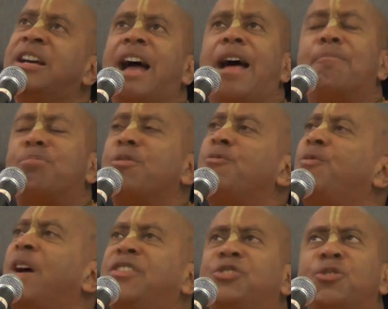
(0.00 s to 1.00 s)
and
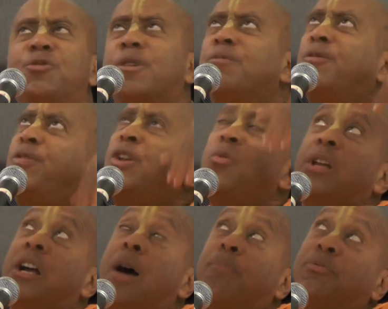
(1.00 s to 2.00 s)
prevent you from
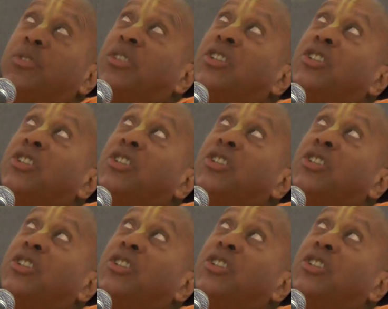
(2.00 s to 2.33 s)
floating up to